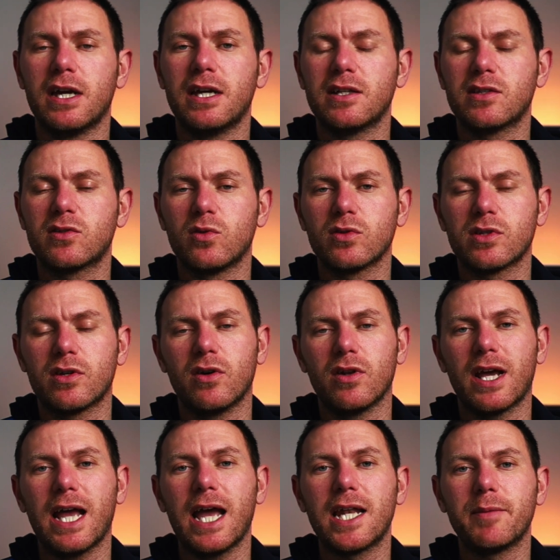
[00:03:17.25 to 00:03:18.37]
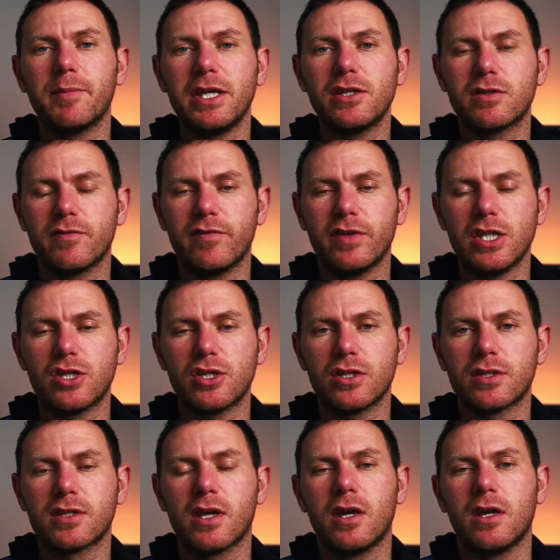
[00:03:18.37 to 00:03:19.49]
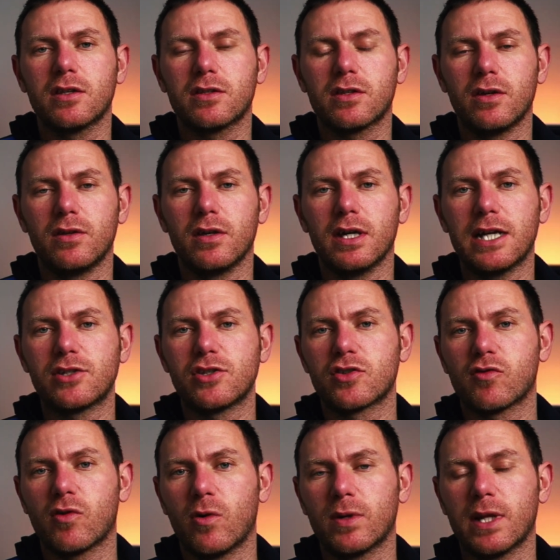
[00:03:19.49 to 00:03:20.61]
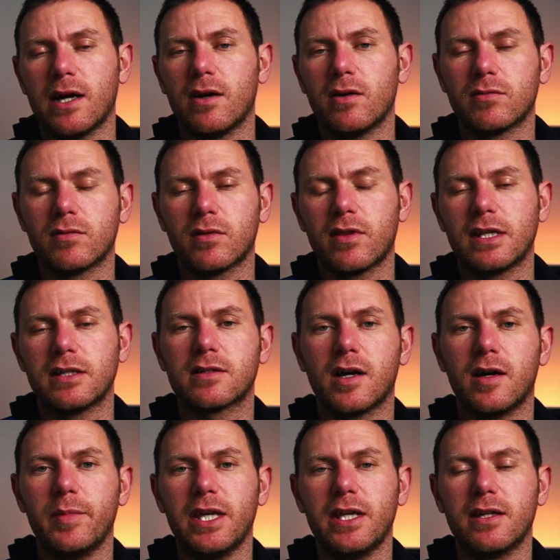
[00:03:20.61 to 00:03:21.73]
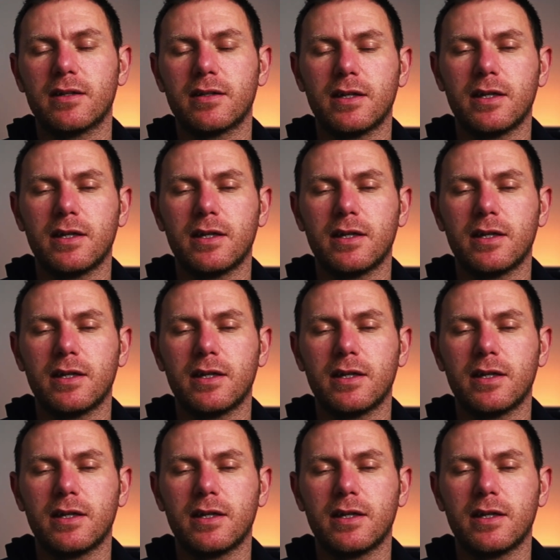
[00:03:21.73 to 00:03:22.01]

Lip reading: It's also got like animation features, so that as you scroll down, things come in